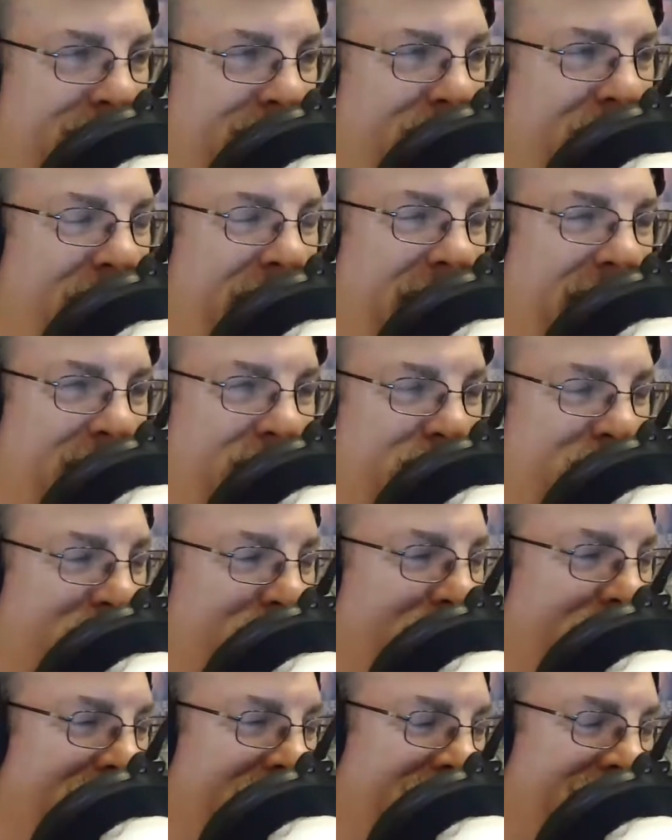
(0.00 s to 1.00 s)
not true,
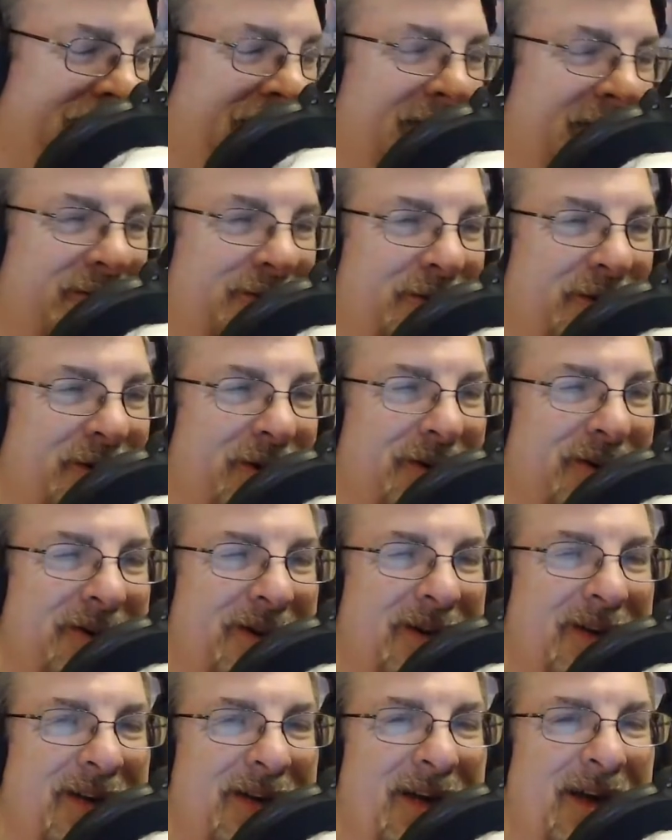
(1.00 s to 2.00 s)
but it sounds good.
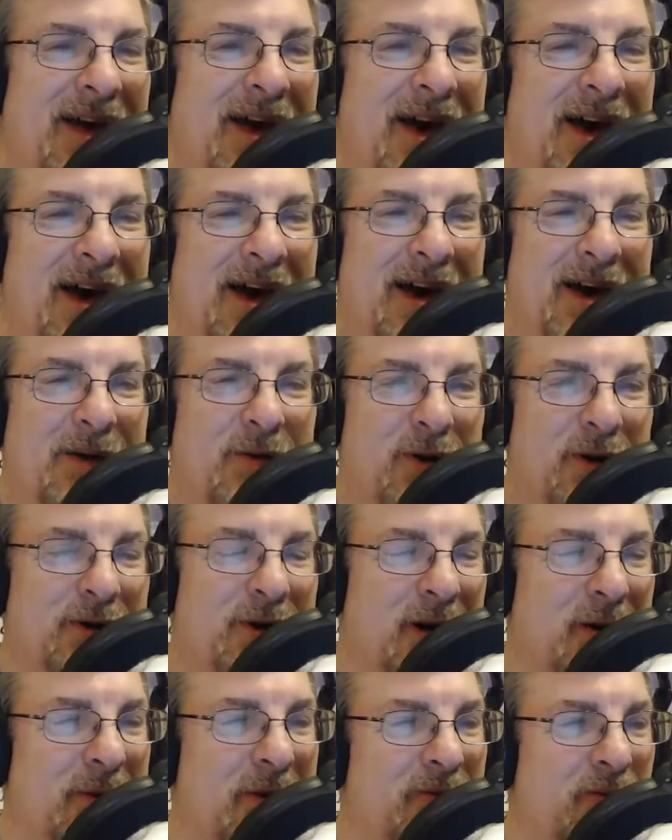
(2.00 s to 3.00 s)
We're going to talk
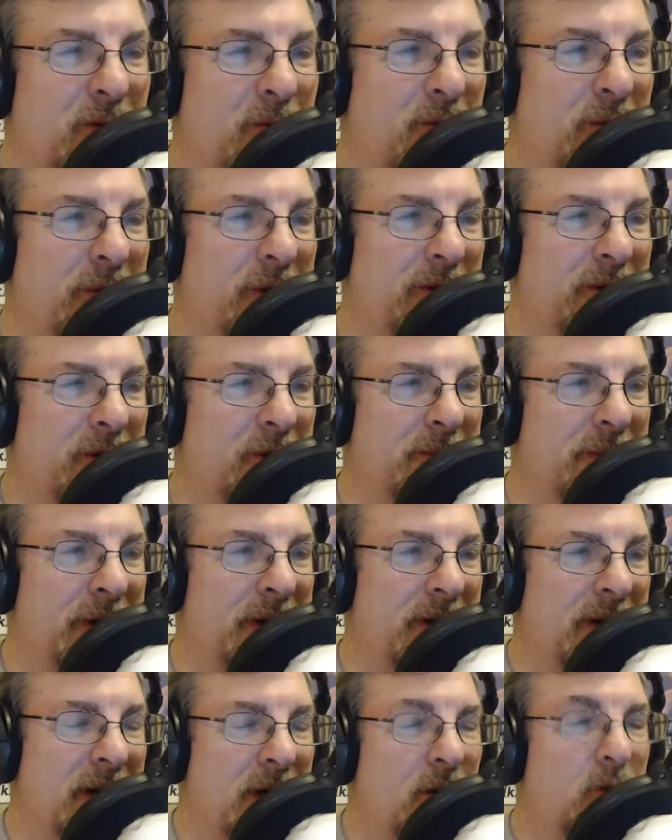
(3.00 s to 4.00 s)
about 4.0 in a little bit,
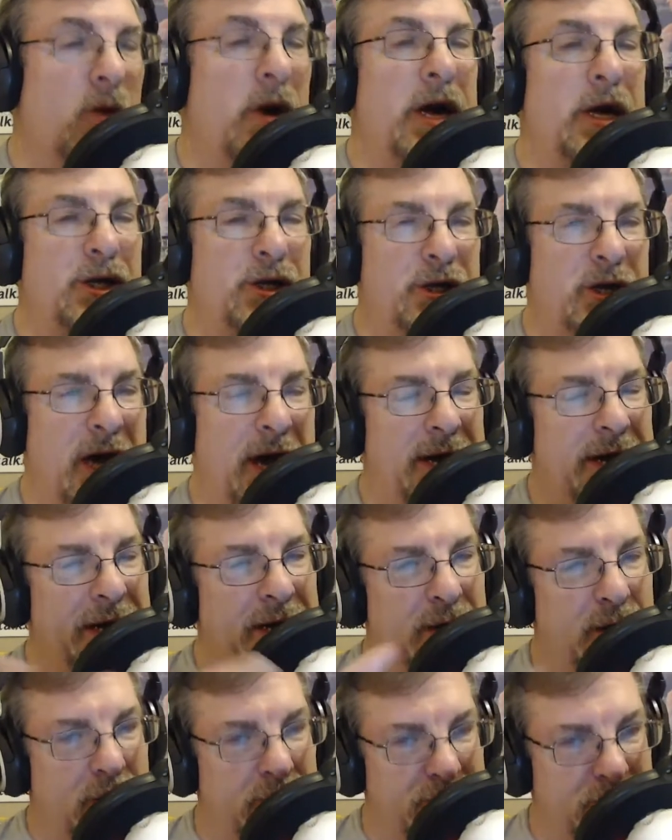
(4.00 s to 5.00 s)
which I need
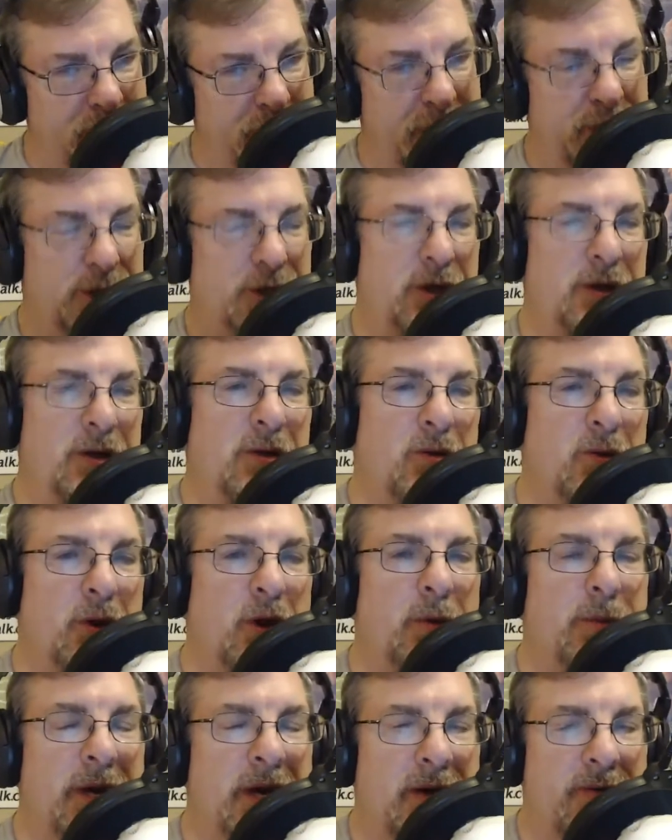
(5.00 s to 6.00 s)
to also mention. We're
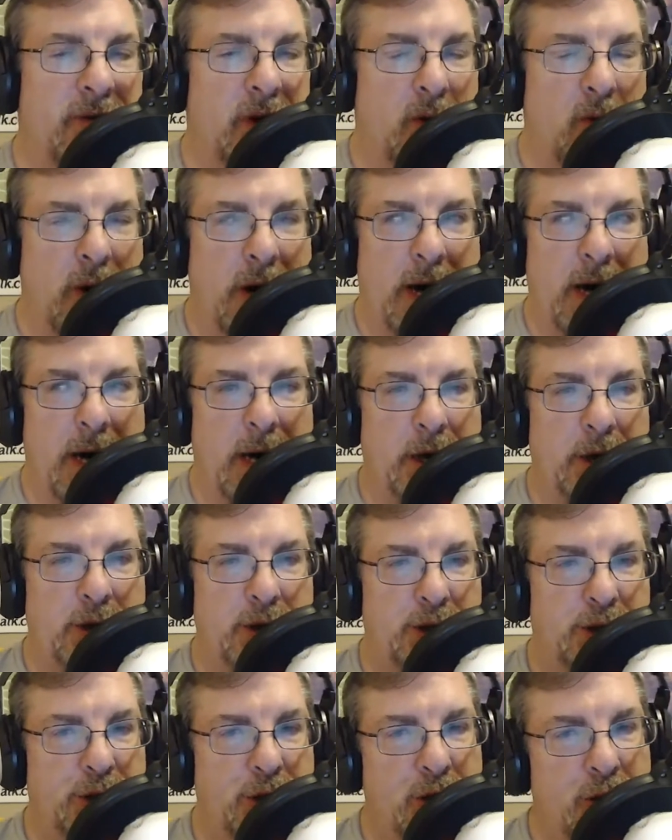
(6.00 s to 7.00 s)
going to be giving away
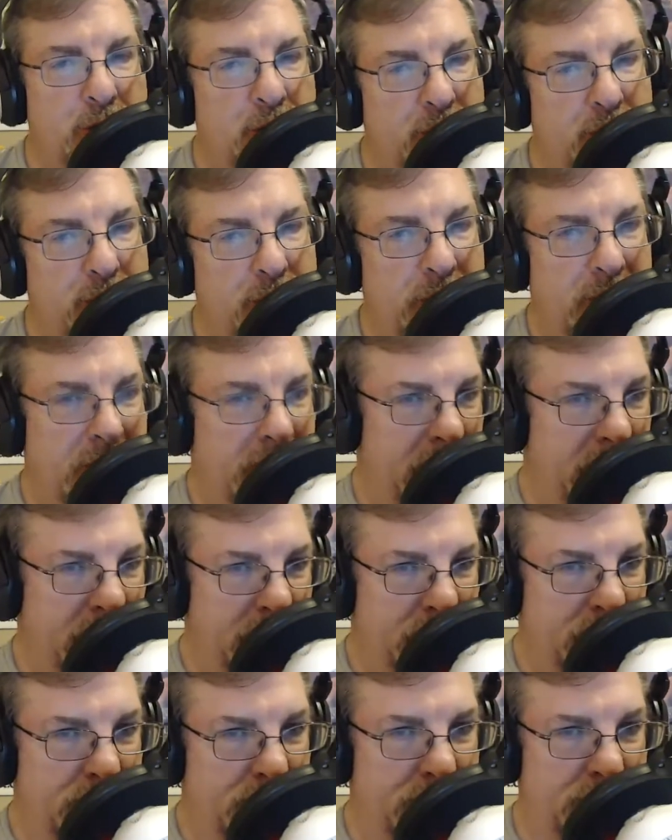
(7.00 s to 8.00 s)
2
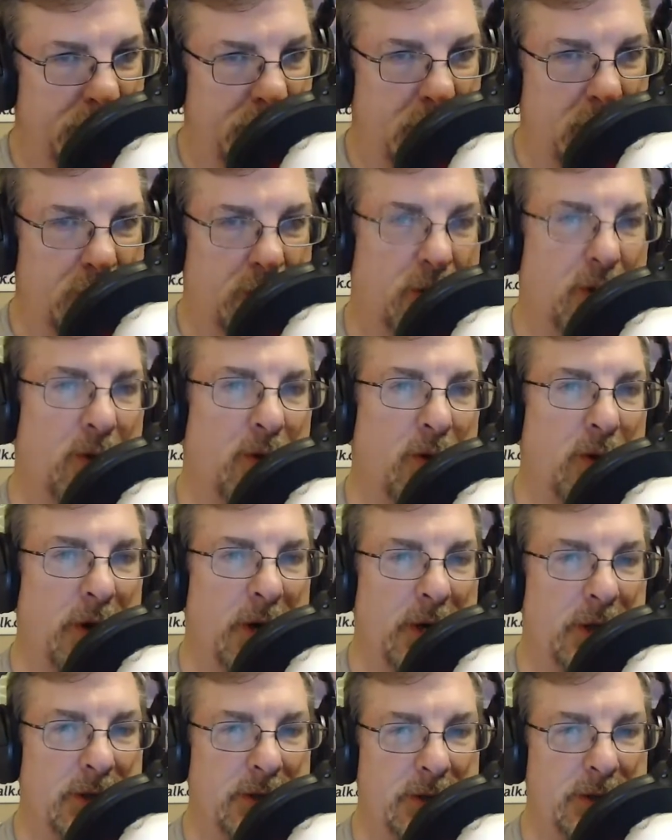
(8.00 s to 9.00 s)

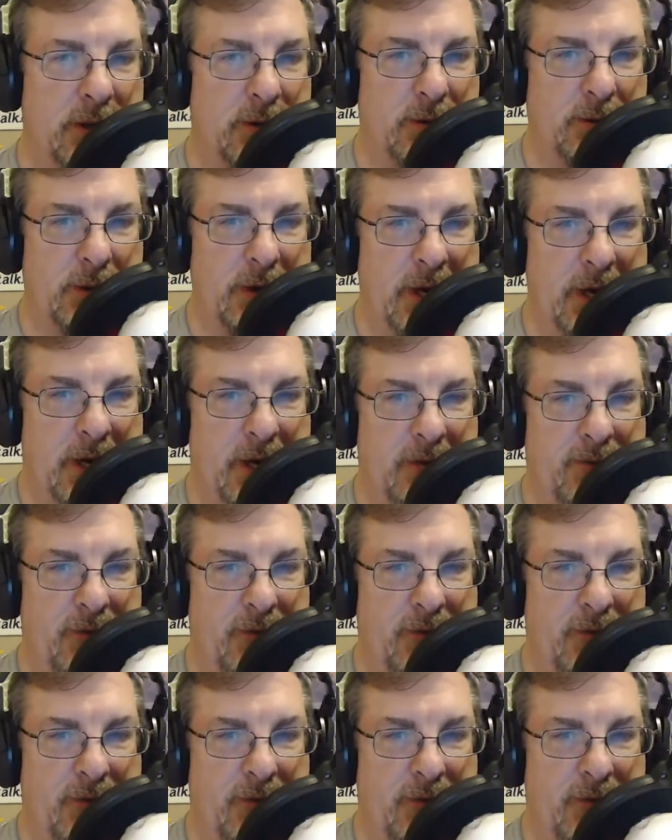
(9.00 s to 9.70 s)
geocoins. So Nick, if you've